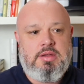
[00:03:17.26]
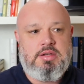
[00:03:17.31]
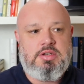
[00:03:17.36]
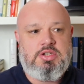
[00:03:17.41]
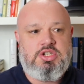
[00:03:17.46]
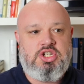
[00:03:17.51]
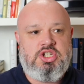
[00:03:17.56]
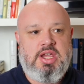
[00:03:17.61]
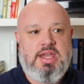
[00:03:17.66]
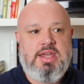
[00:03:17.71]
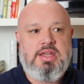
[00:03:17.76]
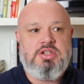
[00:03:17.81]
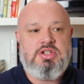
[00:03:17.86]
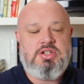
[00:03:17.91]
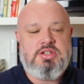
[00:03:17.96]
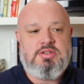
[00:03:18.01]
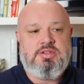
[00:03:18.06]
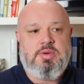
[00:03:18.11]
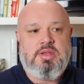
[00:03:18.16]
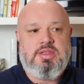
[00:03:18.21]

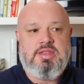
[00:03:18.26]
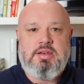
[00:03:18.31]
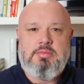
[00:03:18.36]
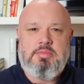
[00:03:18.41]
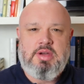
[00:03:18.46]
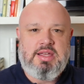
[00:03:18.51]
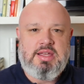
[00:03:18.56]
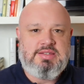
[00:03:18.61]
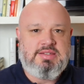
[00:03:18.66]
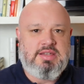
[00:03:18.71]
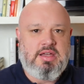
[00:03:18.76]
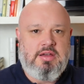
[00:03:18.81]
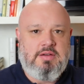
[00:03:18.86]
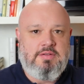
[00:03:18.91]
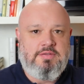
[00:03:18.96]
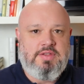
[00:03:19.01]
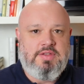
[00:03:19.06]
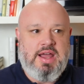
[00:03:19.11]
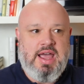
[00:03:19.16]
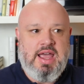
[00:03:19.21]
changes within
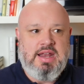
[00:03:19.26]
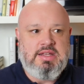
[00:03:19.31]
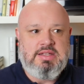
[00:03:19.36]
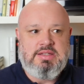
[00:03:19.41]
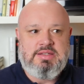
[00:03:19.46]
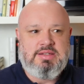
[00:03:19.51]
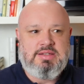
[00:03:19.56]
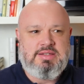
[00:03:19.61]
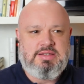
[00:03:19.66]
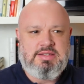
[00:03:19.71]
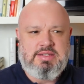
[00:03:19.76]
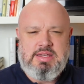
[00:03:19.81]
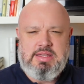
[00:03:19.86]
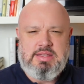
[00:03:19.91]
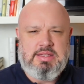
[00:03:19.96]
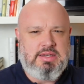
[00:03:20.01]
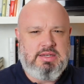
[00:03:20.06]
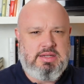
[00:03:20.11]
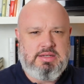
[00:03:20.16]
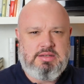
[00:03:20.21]
myself that I didn't see
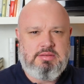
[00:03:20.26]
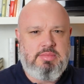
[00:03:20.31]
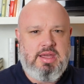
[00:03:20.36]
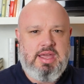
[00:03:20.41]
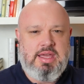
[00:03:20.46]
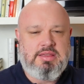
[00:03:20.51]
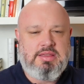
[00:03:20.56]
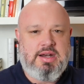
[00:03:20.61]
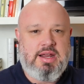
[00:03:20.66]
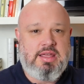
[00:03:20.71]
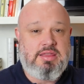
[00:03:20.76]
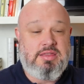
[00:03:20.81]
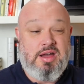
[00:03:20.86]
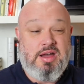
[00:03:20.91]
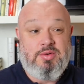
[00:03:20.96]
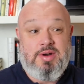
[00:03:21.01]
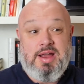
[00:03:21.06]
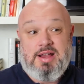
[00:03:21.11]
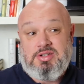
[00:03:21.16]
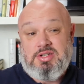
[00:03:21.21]
the need to make, that I thought
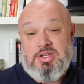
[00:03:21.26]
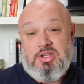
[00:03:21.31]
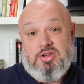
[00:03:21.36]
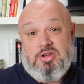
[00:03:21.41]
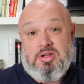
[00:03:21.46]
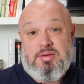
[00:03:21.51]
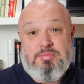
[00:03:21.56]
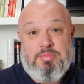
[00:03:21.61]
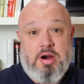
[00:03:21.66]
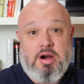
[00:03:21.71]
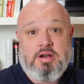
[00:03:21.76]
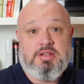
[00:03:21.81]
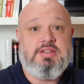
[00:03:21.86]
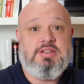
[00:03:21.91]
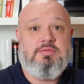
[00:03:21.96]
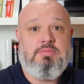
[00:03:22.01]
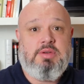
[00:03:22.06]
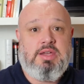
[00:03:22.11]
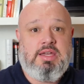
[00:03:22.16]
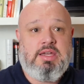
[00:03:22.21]
were actually good parts
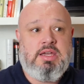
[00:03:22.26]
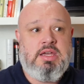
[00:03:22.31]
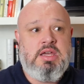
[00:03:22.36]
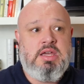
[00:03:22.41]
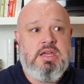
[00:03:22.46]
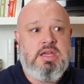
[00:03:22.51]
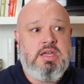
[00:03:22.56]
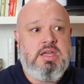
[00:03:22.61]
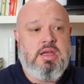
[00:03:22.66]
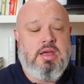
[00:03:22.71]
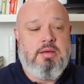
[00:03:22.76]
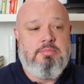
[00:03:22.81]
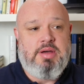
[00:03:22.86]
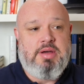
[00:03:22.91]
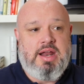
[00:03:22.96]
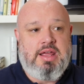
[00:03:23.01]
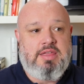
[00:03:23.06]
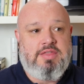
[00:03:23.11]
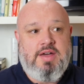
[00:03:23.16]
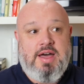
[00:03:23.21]
of me, but
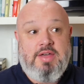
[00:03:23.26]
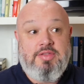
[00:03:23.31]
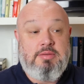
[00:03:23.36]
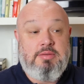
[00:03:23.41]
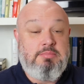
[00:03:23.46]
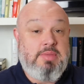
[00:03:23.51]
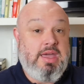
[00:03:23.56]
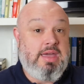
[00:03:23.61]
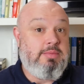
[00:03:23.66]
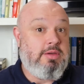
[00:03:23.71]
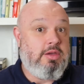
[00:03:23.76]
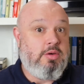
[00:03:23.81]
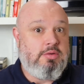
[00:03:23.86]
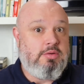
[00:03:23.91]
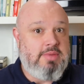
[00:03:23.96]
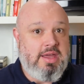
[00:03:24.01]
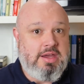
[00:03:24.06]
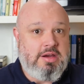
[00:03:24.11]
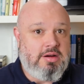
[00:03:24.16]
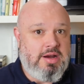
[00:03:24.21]
I thought that maybe it would
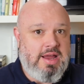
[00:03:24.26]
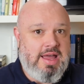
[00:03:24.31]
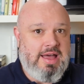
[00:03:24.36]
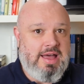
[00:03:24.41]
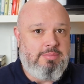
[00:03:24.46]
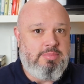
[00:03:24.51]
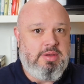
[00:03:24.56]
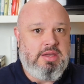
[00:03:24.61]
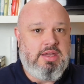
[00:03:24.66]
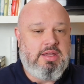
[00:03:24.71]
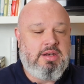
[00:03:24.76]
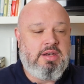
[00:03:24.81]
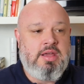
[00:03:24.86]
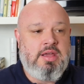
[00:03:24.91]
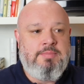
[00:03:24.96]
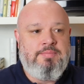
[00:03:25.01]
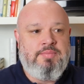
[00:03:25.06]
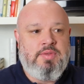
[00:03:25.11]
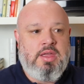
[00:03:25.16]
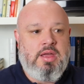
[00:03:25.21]
make her happy. And
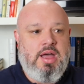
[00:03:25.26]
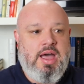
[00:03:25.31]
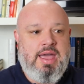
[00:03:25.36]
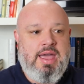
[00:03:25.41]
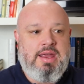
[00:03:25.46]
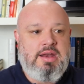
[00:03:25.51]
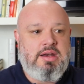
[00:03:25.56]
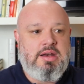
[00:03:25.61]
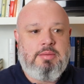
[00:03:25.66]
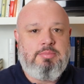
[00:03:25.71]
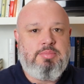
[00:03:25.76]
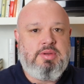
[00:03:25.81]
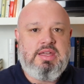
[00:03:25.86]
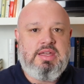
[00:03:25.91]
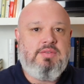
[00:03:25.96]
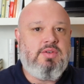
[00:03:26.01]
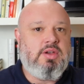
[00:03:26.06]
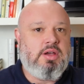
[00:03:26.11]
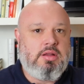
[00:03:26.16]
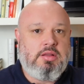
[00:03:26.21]
I ended up
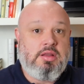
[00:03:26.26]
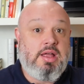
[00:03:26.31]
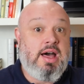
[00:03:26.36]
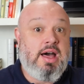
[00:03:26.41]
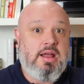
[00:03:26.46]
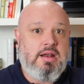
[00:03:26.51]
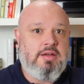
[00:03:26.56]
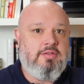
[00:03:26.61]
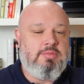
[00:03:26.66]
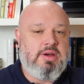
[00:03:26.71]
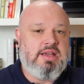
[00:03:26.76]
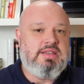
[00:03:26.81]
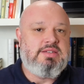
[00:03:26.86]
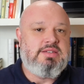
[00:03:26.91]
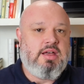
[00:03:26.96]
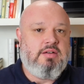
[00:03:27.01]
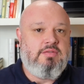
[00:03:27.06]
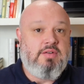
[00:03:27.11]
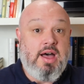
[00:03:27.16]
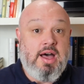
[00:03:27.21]
giving a lot of
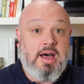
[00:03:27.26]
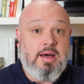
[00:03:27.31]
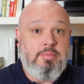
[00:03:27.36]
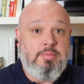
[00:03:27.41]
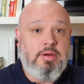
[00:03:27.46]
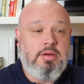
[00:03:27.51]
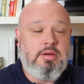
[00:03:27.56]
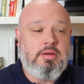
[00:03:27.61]
myself up